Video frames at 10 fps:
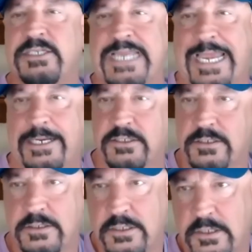state.
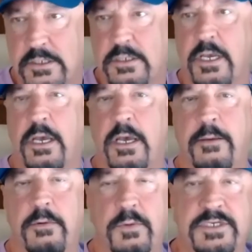
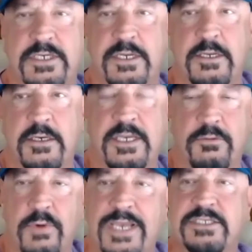In
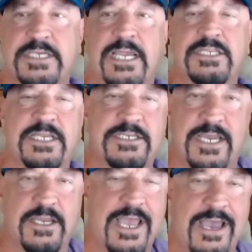red states, they
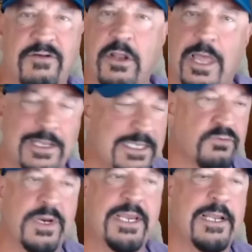tend to have a lot less
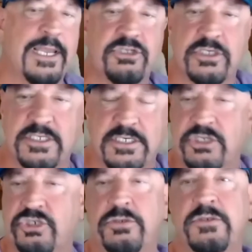regulations and
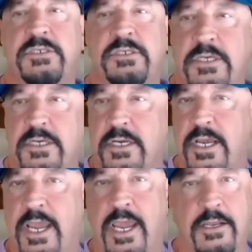issues,
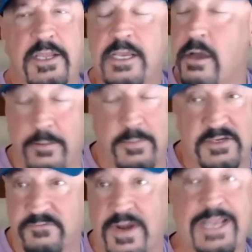and the economies,
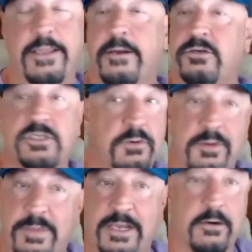frankly, are just
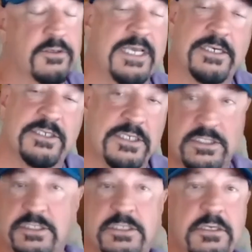doing better.
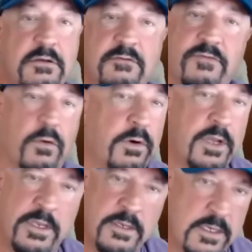Texas,
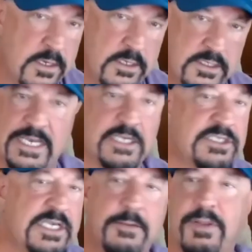Florida,
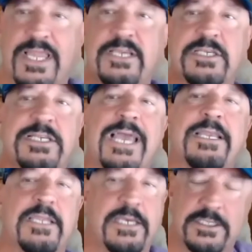Tennessee, places like
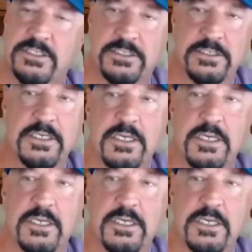this,